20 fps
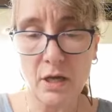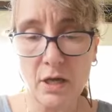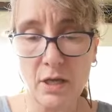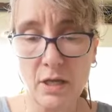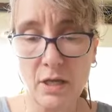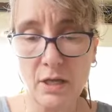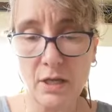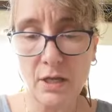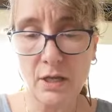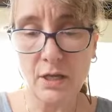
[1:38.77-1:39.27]

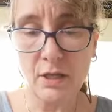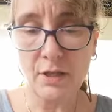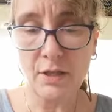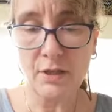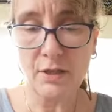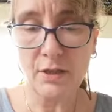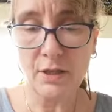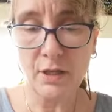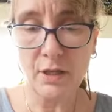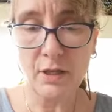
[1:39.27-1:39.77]
he
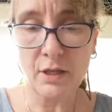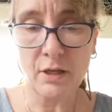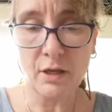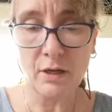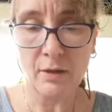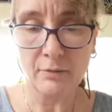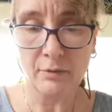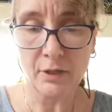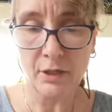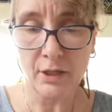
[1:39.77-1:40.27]
then
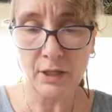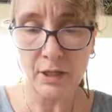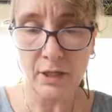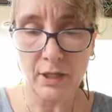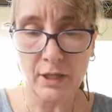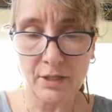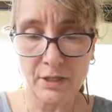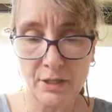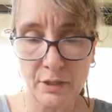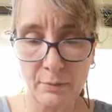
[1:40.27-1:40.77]
I'm going
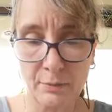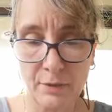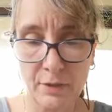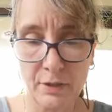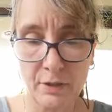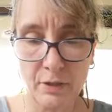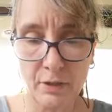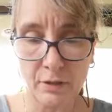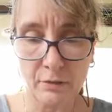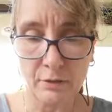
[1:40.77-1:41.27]

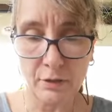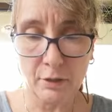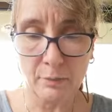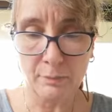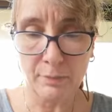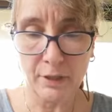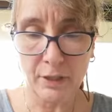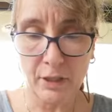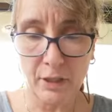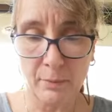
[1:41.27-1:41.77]
to
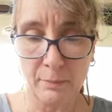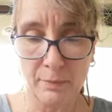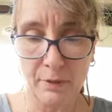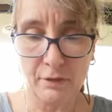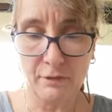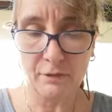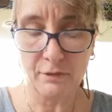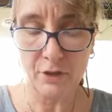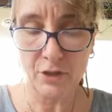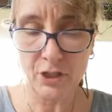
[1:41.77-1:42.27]
pick up
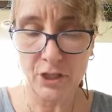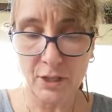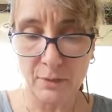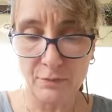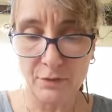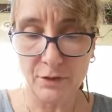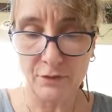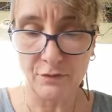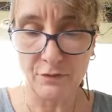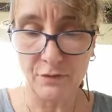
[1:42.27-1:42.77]
in
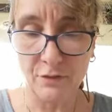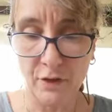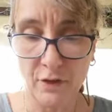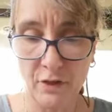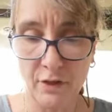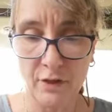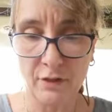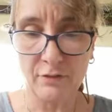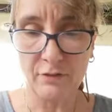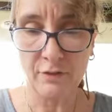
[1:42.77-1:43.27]
chapter
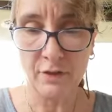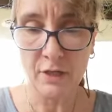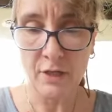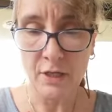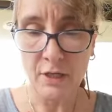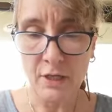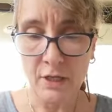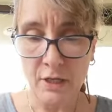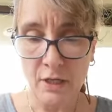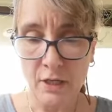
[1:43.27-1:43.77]
5
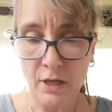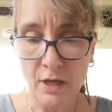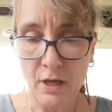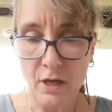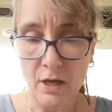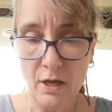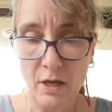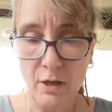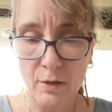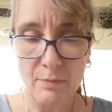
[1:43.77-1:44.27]

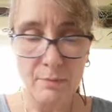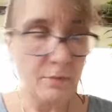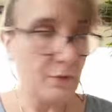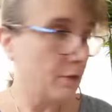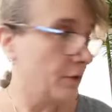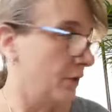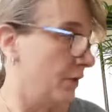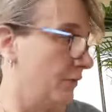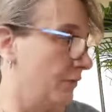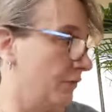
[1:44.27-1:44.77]

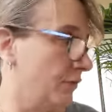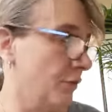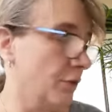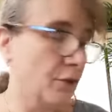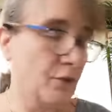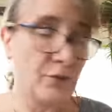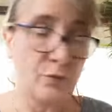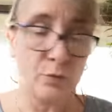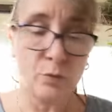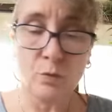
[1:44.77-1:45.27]
in
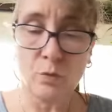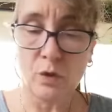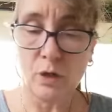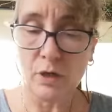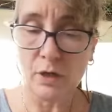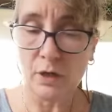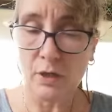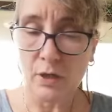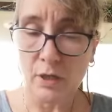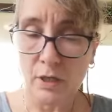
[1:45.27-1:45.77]
verse
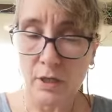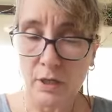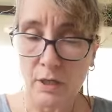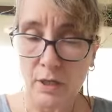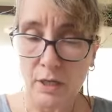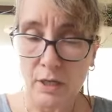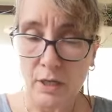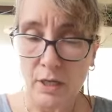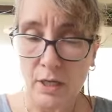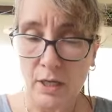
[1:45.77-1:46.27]
1,
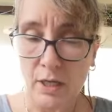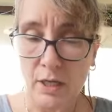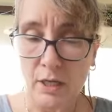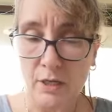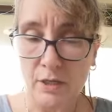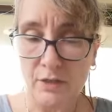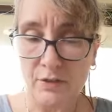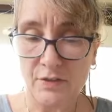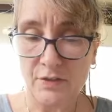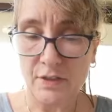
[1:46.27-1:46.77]

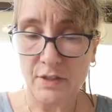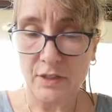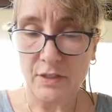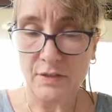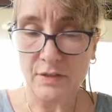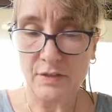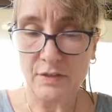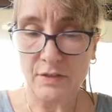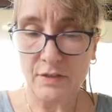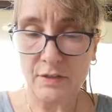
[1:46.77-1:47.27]
and it
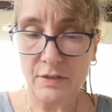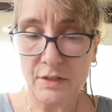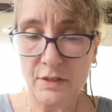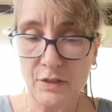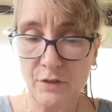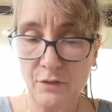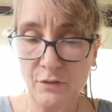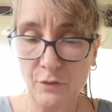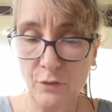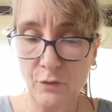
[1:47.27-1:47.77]
says,
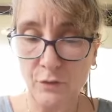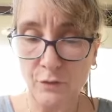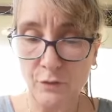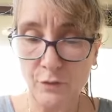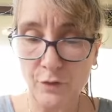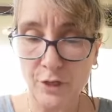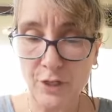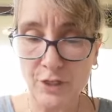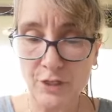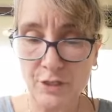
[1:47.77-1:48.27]
"For
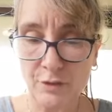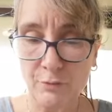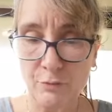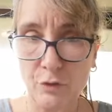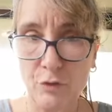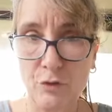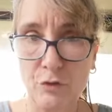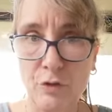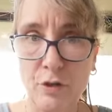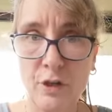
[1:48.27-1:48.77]
freedom
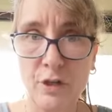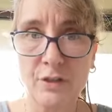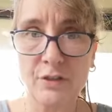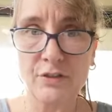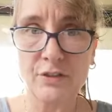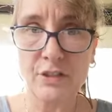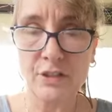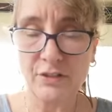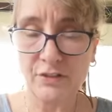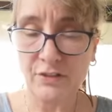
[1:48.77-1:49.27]

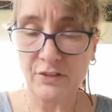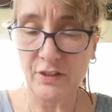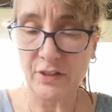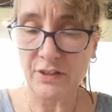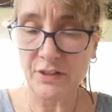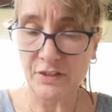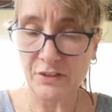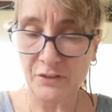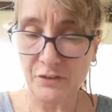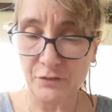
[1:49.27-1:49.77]
Christ has
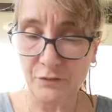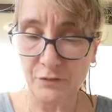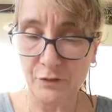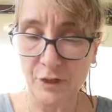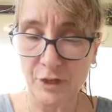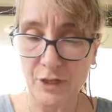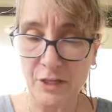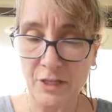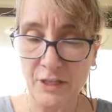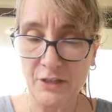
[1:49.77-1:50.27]
set us
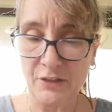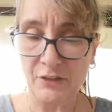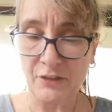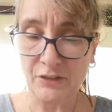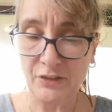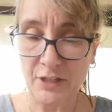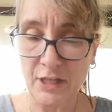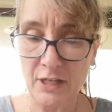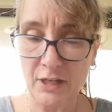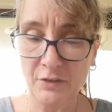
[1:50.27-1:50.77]
free.
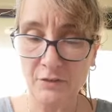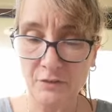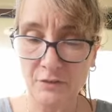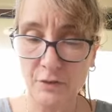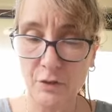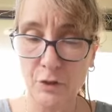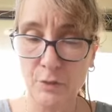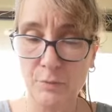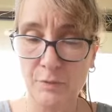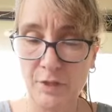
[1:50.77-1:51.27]
Stand
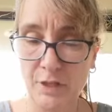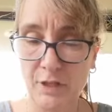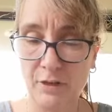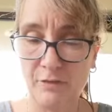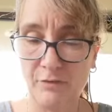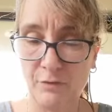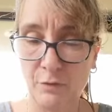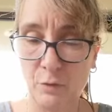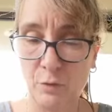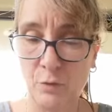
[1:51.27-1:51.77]
firm,
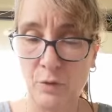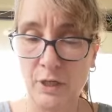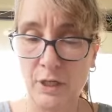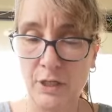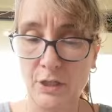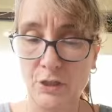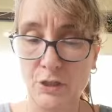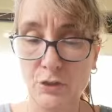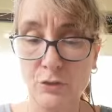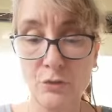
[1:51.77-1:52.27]
therefore,
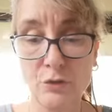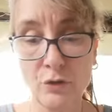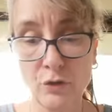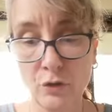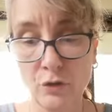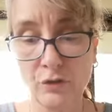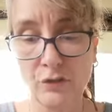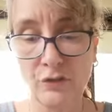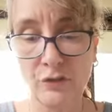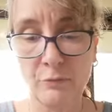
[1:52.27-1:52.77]
and do
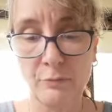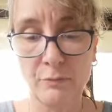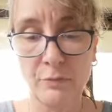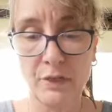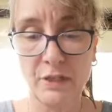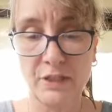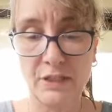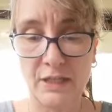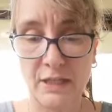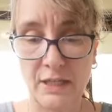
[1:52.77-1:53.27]
not
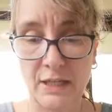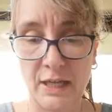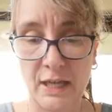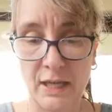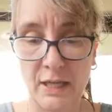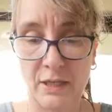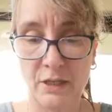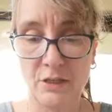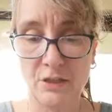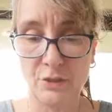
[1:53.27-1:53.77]
submit
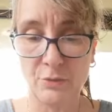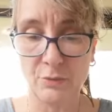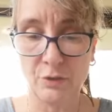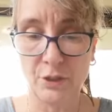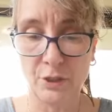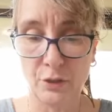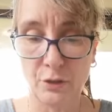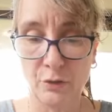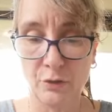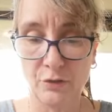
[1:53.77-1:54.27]
again to a
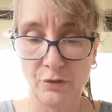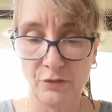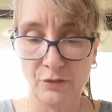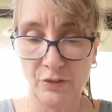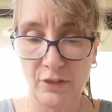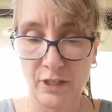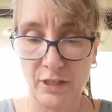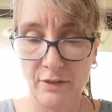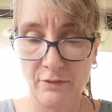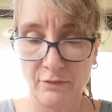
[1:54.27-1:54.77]
yoke of
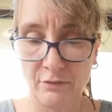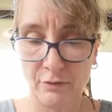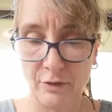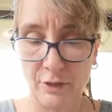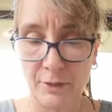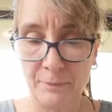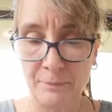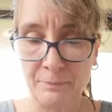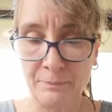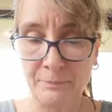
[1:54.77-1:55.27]

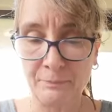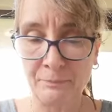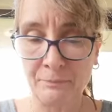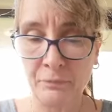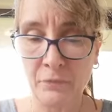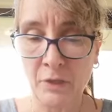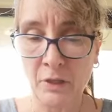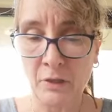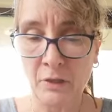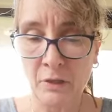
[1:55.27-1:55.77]
slavery."
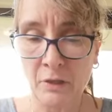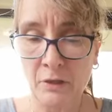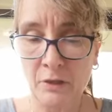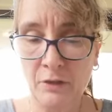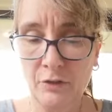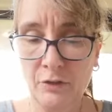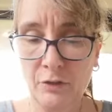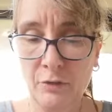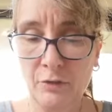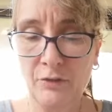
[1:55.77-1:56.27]

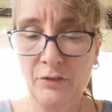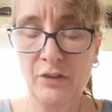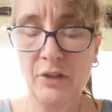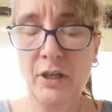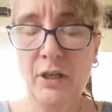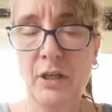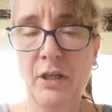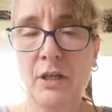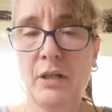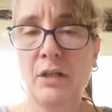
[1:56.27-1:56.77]
So he's
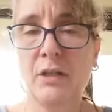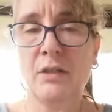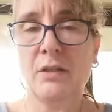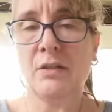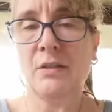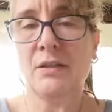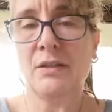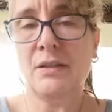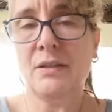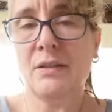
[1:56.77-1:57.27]
saying,
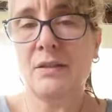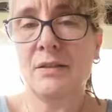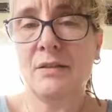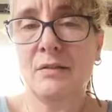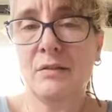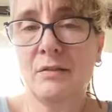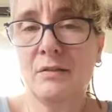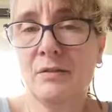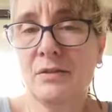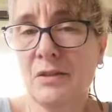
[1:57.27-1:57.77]

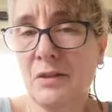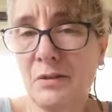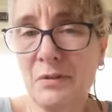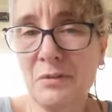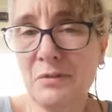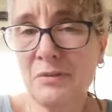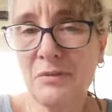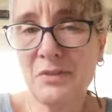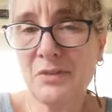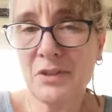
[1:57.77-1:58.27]

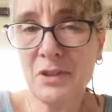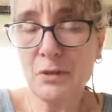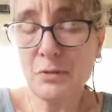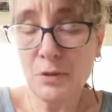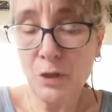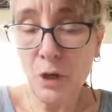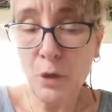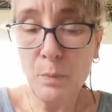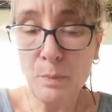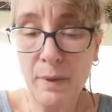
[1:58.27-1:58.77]

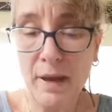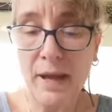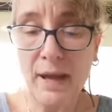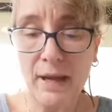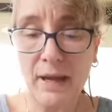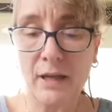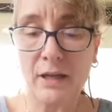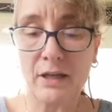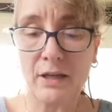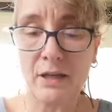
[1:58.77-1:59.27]
don't go
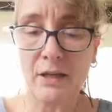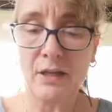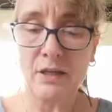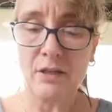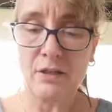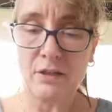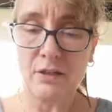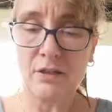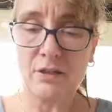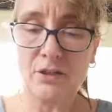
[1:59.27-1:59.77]
back.
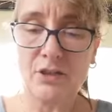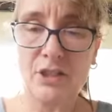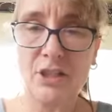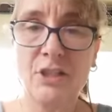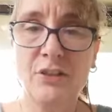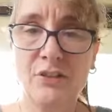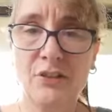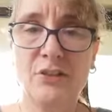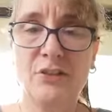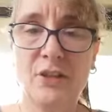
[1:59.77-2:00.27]

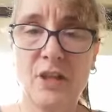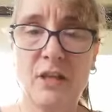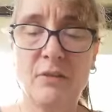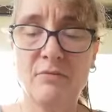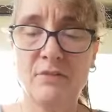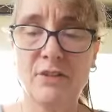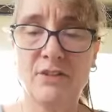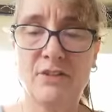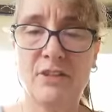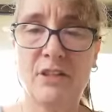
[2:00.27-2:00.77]
Jesus
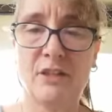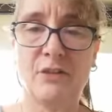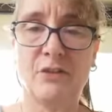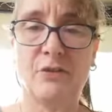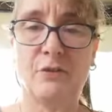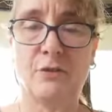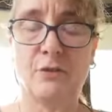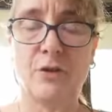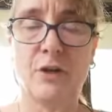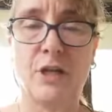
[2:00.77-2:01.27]
came to set us
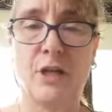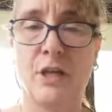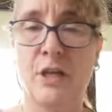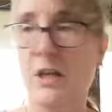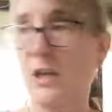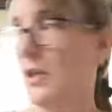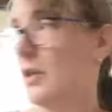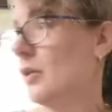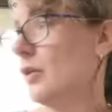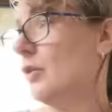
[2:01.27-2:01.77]

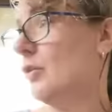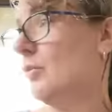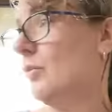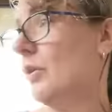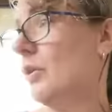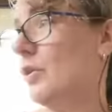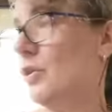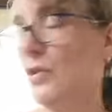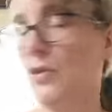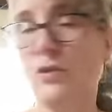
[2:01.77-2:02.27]
free. You
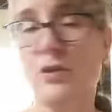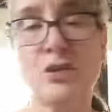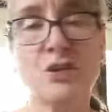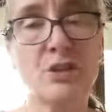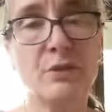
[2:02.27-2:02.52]
are not